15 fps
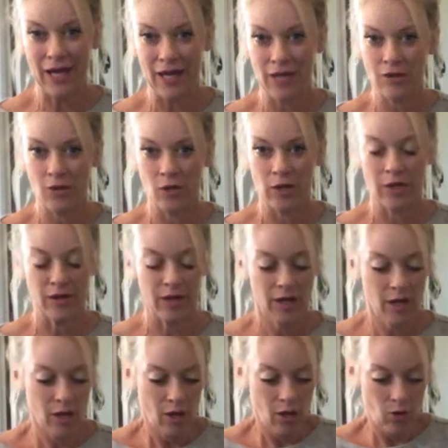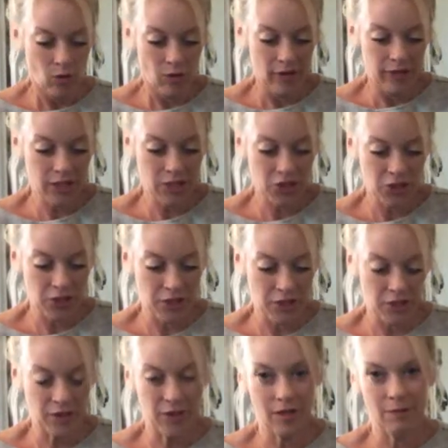head north. Well, this
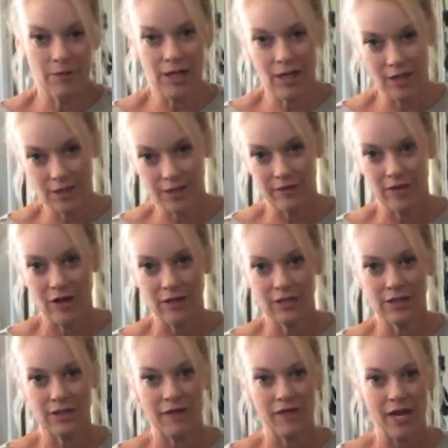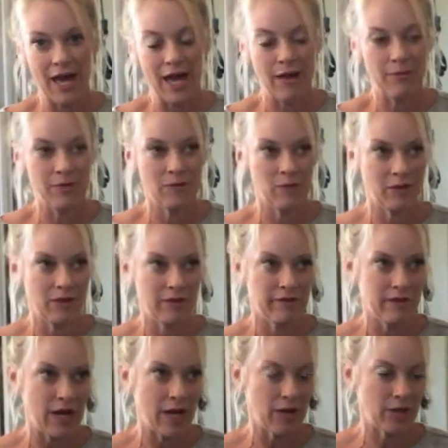year, because of all the stuff that happened with the
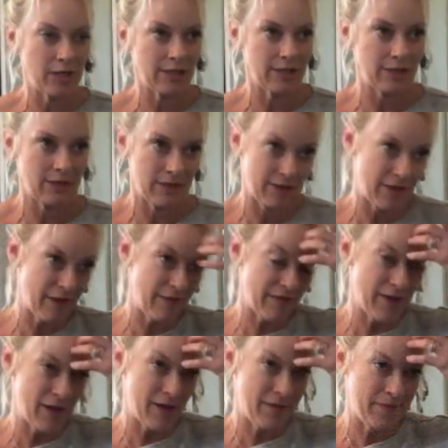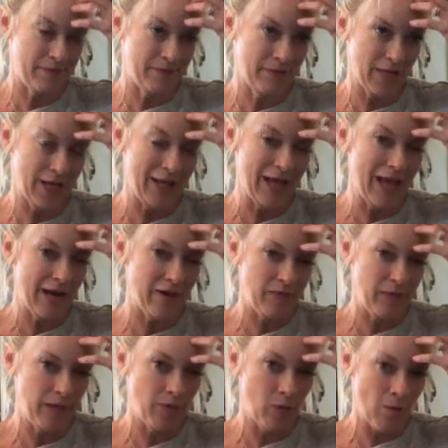virus and stuff, a lot of
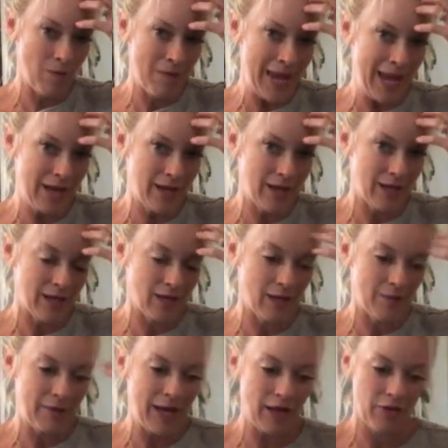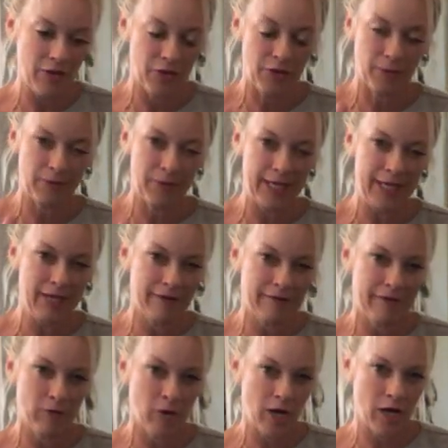people made it about 300 to
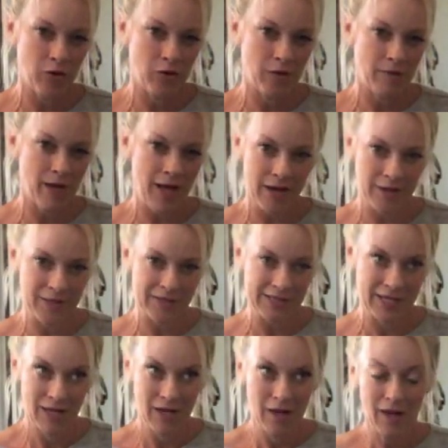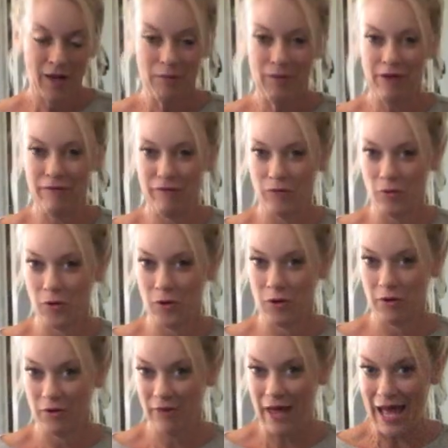400 miles
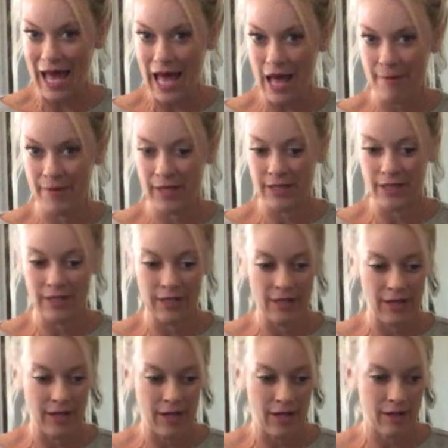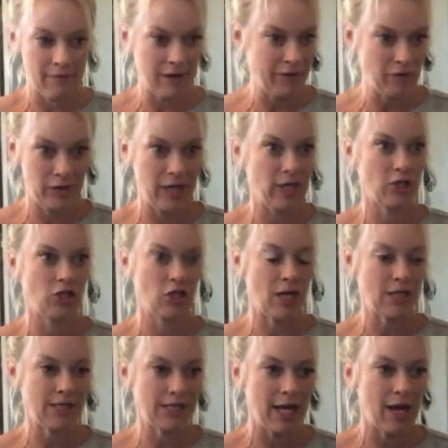before that happened, and everything
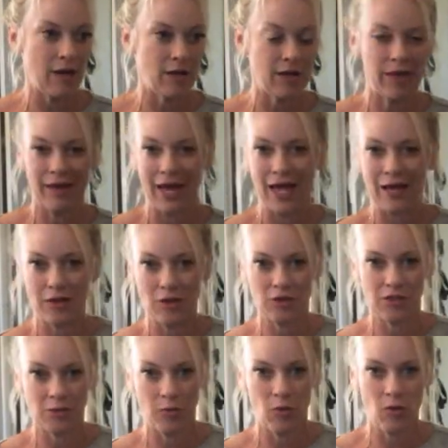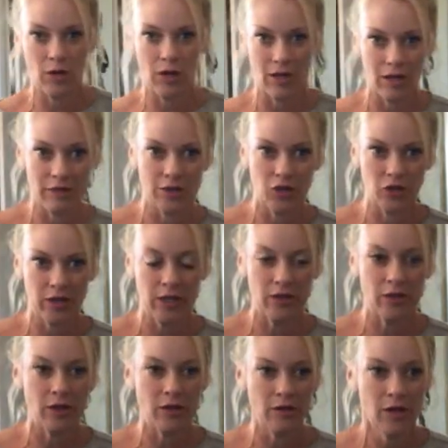shut down, and they had no support on the trail,
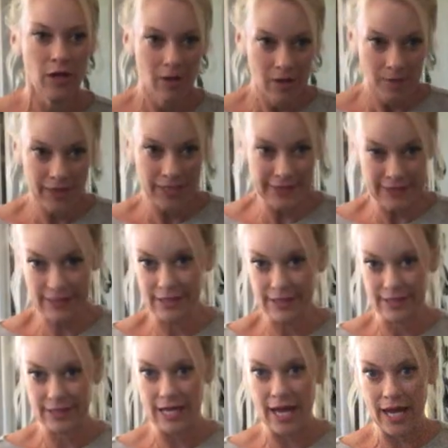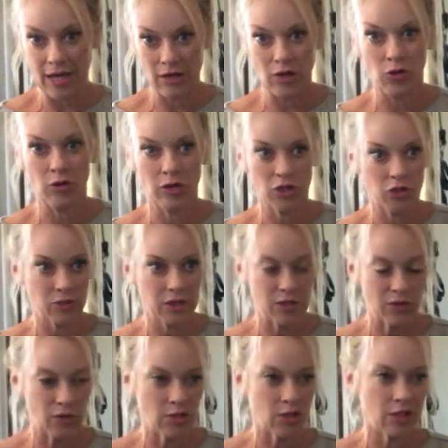no places to stay, no grocery
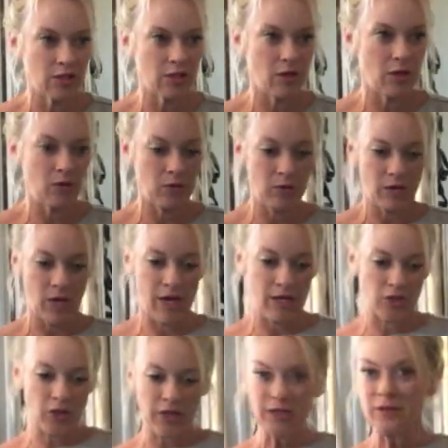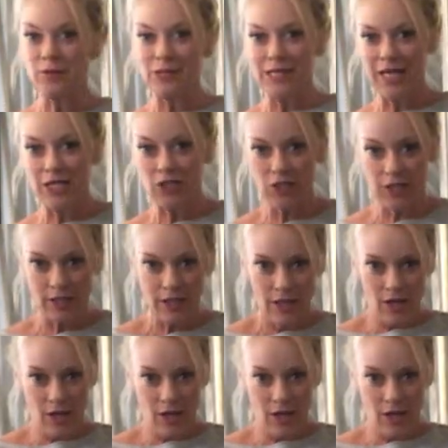stores, no transportation